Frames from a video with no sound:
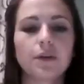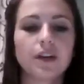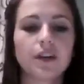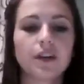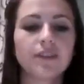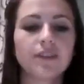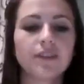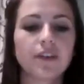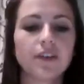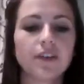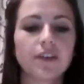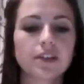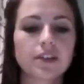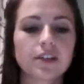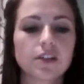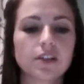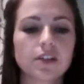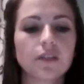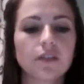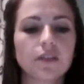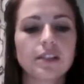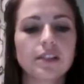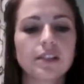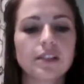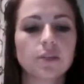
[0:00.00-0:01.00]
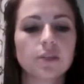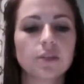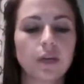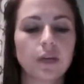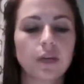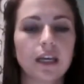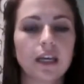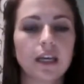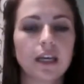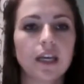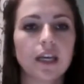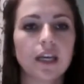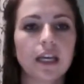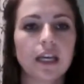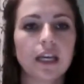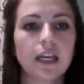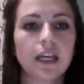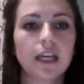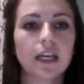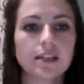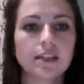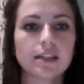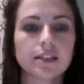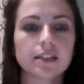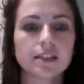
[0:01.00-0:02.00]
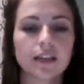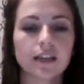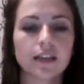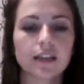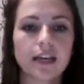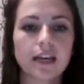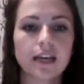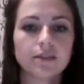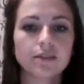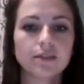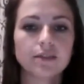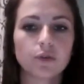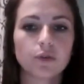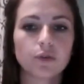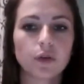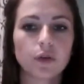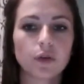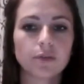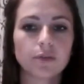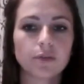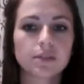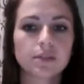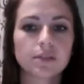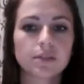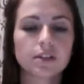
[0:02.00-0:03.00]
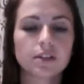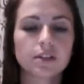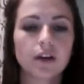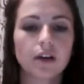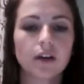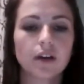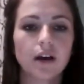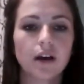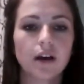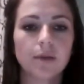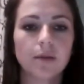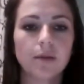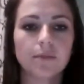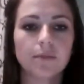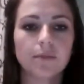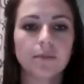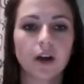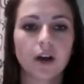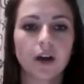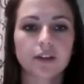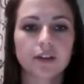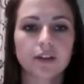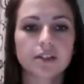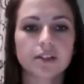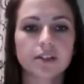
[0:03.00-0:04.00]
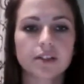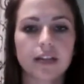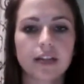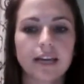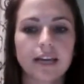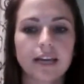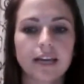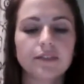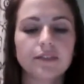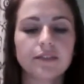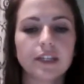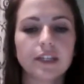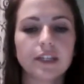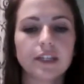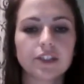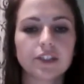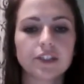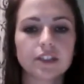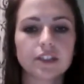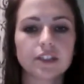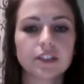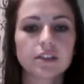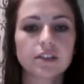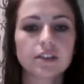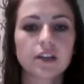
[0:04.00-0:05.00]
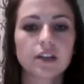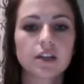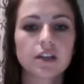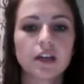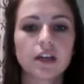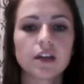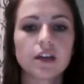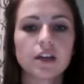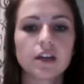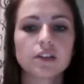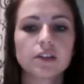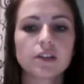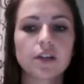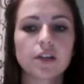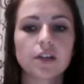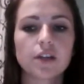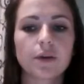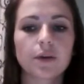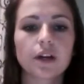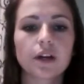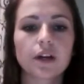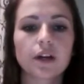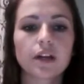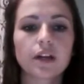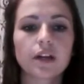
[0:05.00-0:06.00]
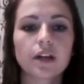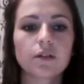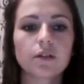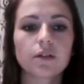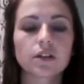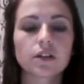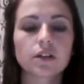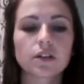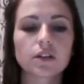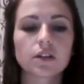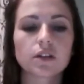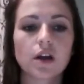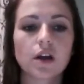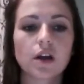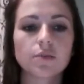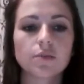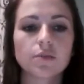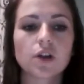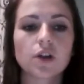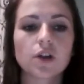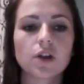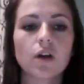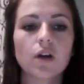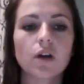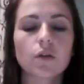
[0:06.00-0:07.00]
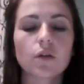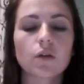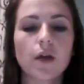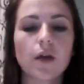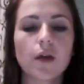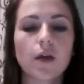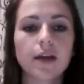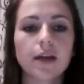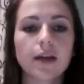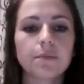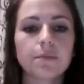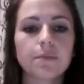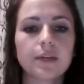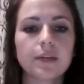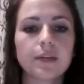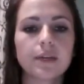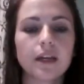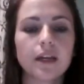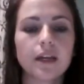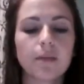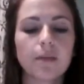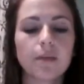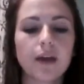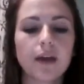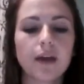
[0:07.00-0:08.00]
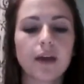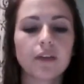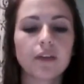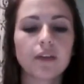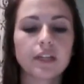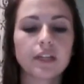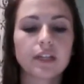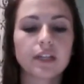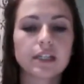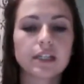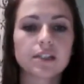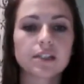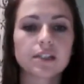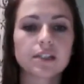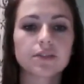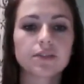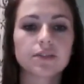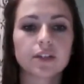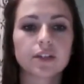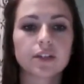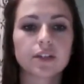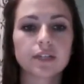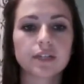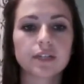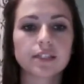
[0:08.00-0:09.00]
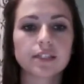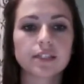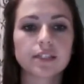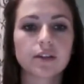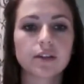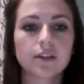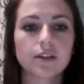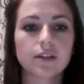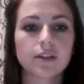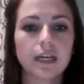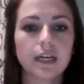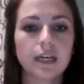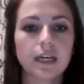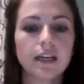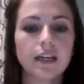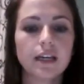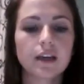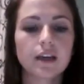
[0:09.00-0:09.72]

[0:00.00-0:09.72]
to focus on this week is landforms, Earth's land features. So we're going to talk quite a bit about this for the rest of the week.